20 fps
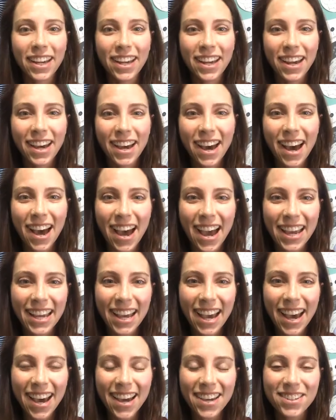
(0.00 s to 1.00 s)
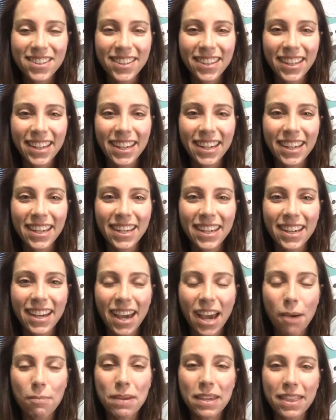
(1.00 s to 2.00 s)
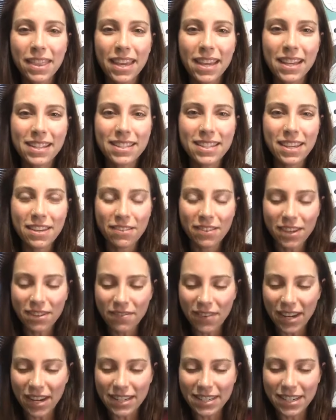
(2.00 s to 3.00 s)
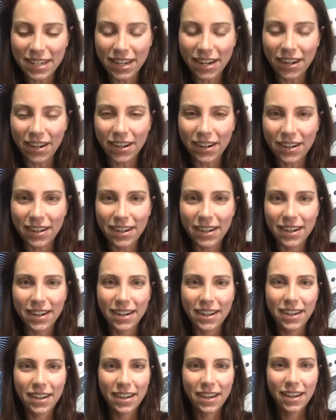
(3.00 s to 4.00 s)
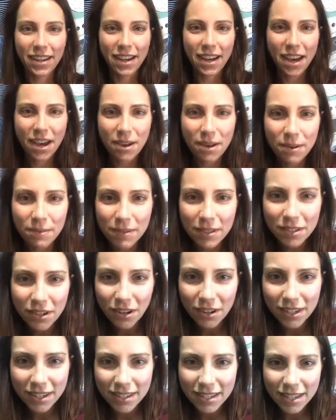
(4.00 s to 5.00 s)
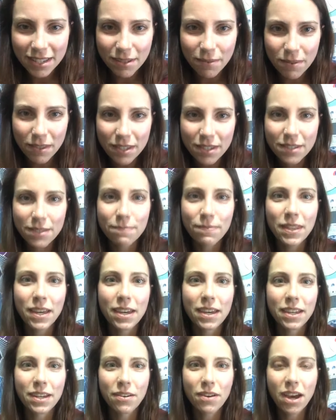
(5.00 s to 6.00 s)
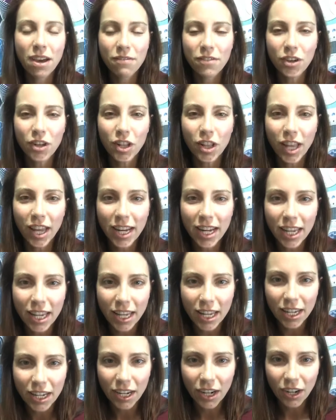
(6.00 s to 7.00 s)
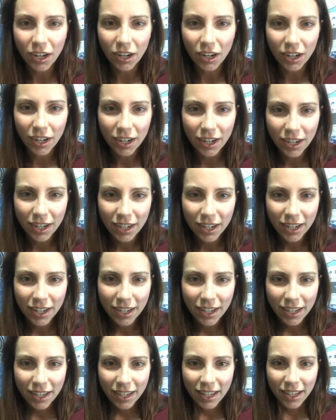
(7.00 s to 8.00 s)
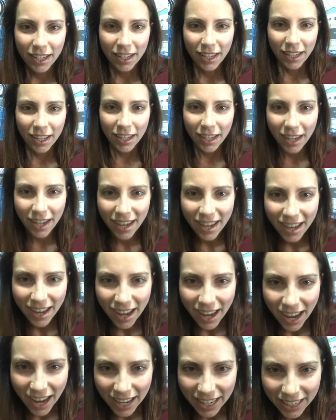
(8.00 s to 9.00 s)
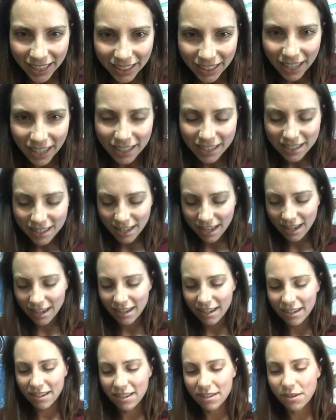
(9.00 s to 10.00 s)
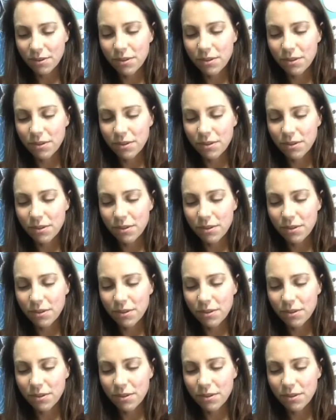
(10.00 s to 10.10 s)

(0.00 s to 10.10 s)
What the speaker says: Hi, Ashley. Happy Thanksgiving, my dear. It's hard to see some of these. I don't have good lighting in here. Hi, Alexa. So